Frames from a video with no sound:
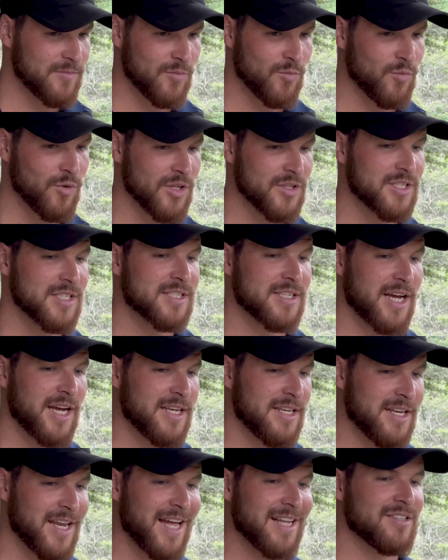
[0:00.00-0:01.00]
will decide
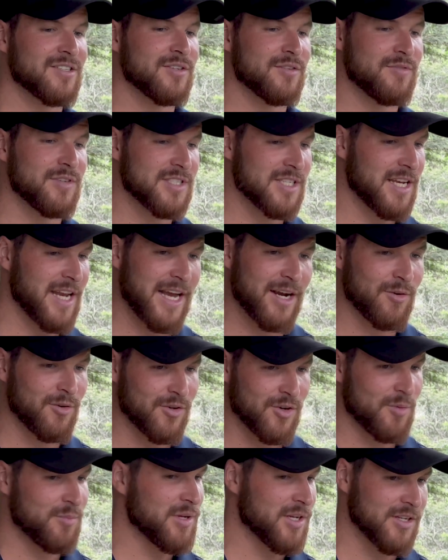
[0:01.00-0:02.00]
not to visit
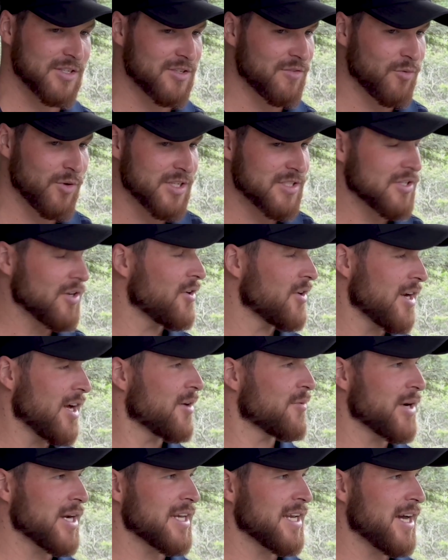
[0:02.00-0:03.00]
Ecuador because of what's going on
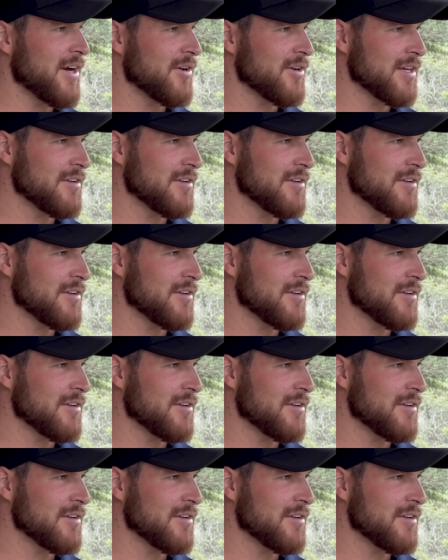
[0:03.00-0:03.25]
right now,